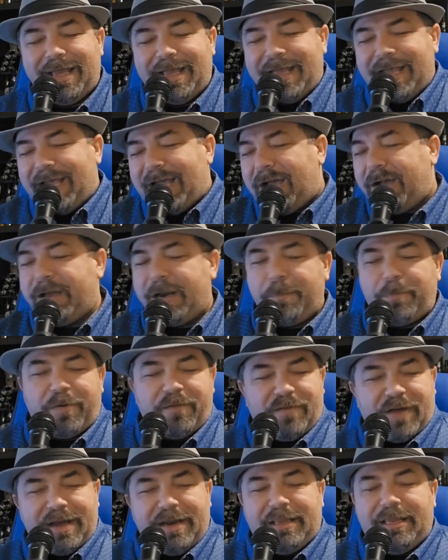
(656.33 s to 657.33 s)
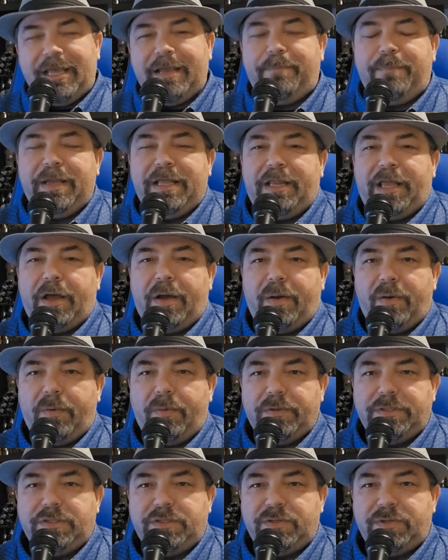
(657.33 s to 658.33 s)
I'm going to provide a link below
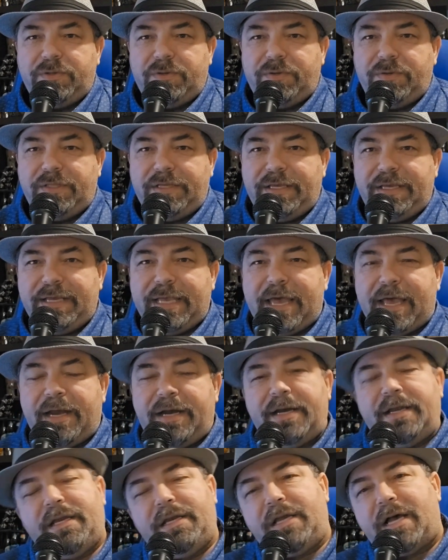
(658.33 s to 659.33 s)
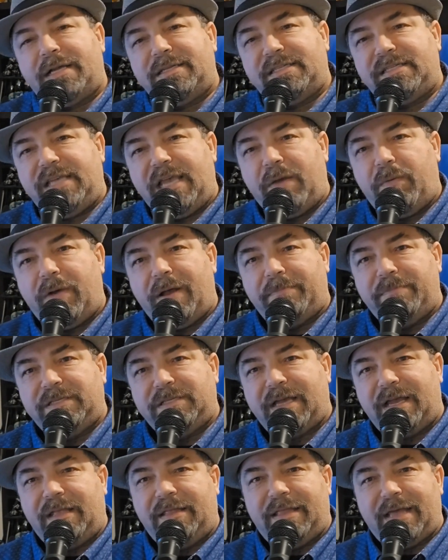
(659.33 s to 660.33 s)
to the Canada.ca
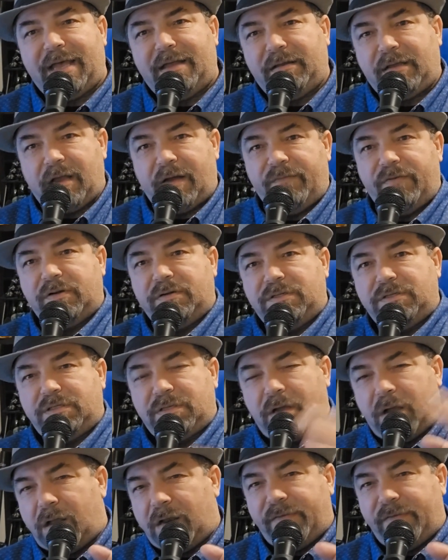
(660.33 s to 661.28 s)
website that covers all of